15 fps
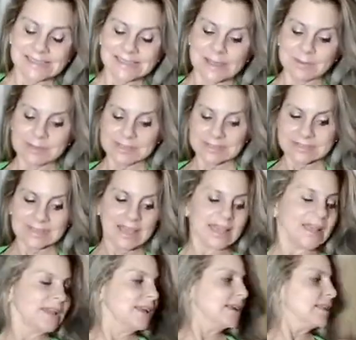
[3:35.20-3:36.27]
let me just
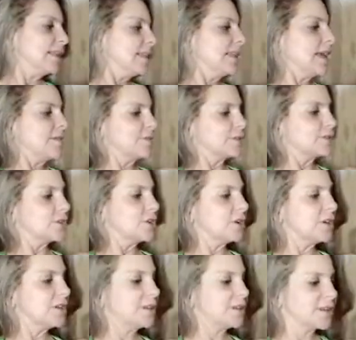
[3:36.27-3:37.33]
say, life is
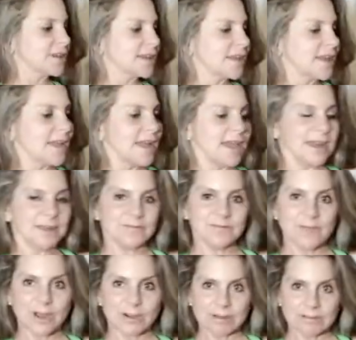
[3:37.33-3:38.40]
good. And I'm
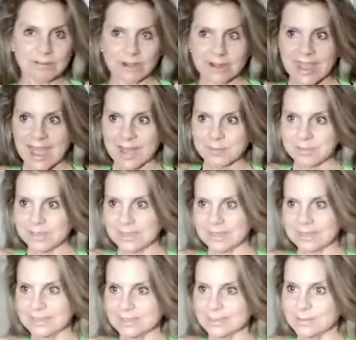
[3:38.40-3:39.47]
very, very
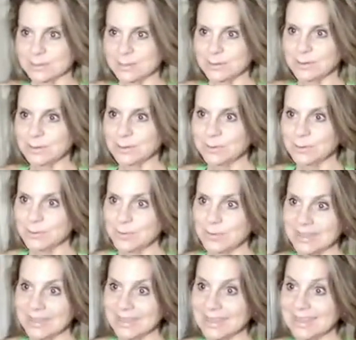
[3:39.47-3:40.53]
happy to
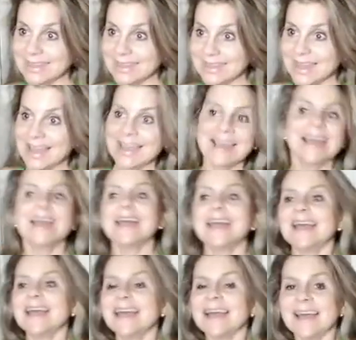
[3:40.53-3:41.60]
be
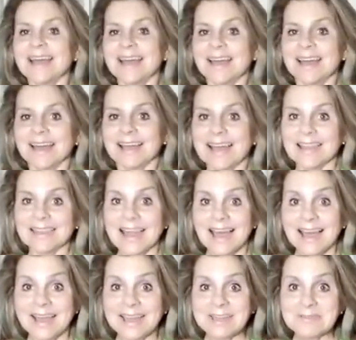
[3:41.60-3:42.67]

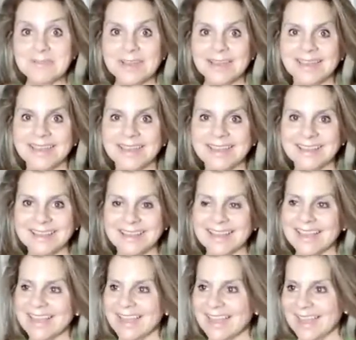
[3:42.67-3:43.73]
alive.
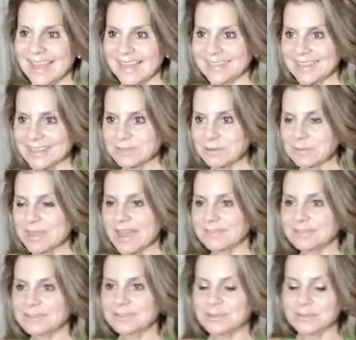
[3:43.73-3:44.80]
And that's what we
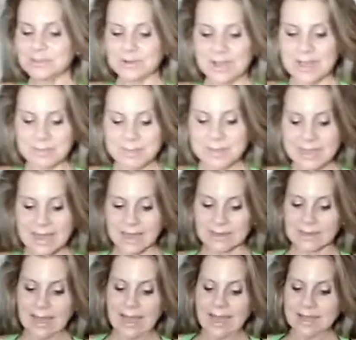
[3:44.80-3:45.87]
have to do. Be
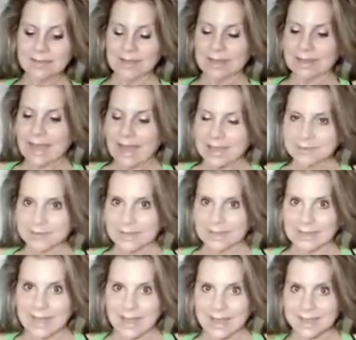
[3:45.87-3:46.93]
alive, alive,
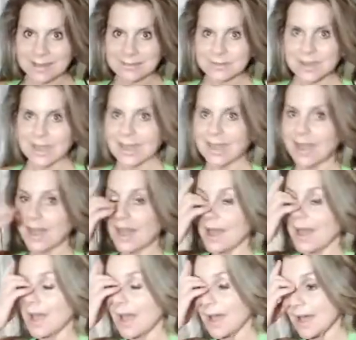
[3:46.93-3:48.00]
alive.
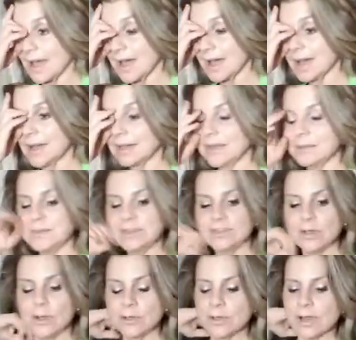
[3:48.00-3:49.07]
Let me
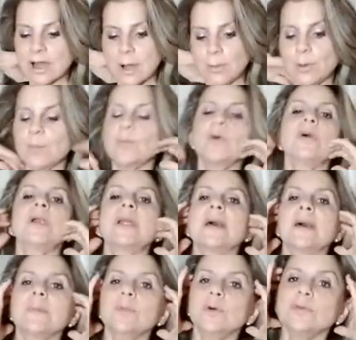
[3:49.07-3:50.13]
show you a couple more
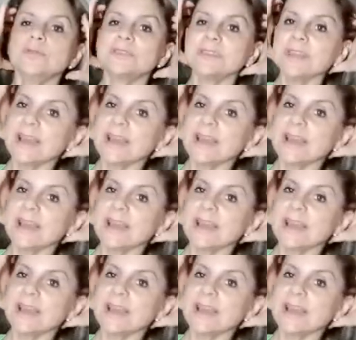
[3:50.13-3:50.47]
moves and